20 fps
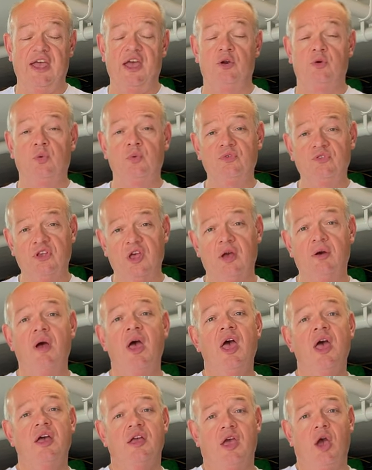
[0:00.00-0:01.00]
And also
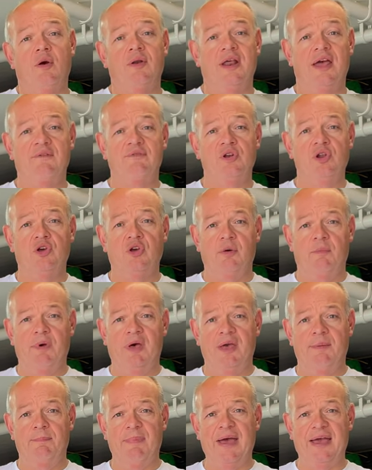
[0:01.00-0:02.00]
go and have a look at
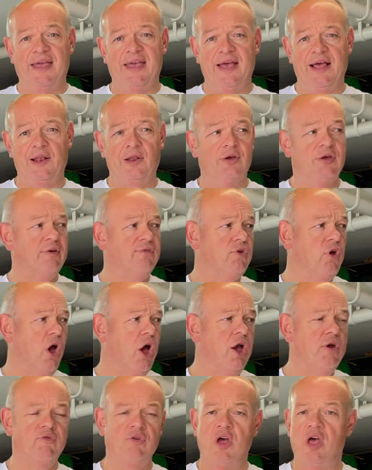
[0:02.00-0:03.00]
my back catalogue. I've got
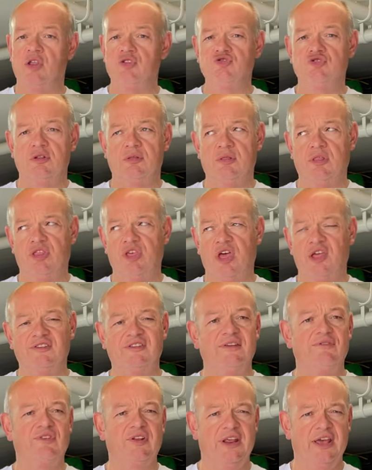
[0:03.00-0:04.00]
over
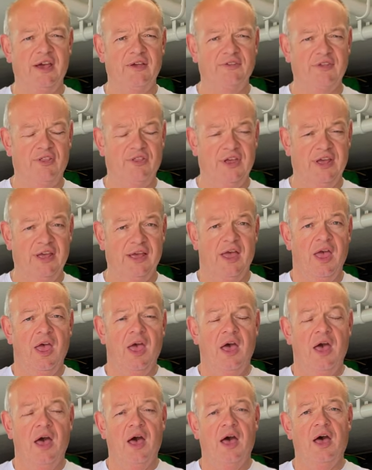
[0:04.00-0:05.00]
130 videos, I think
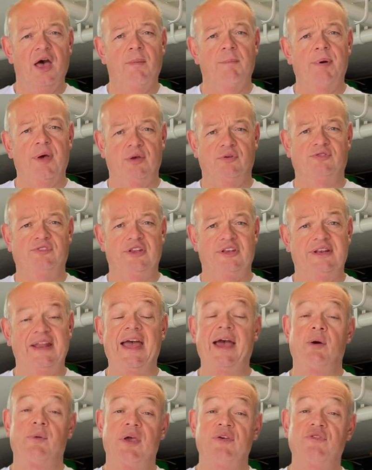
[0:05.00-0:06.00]
uh, posted
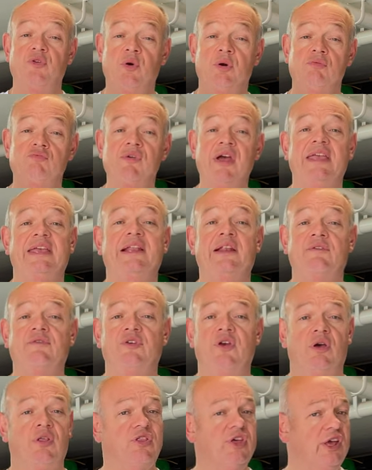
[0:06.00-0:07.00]
now. If you're a regular
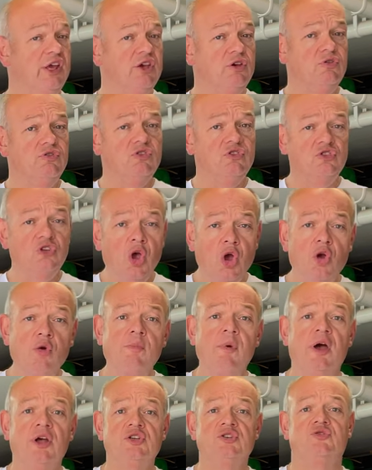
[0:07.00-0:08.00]
viewer, thank you so
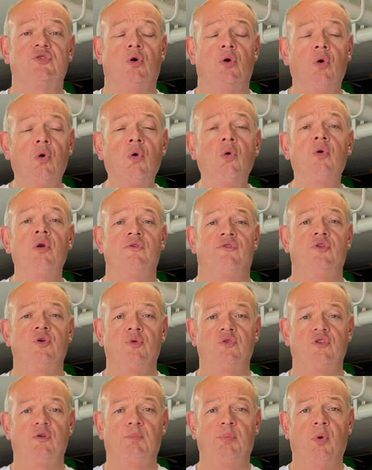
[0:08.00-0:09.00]
much for all of your
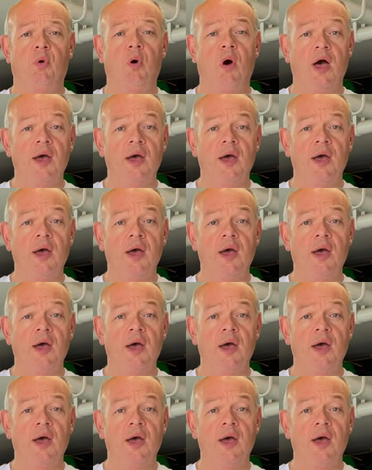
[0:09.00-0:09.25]
support.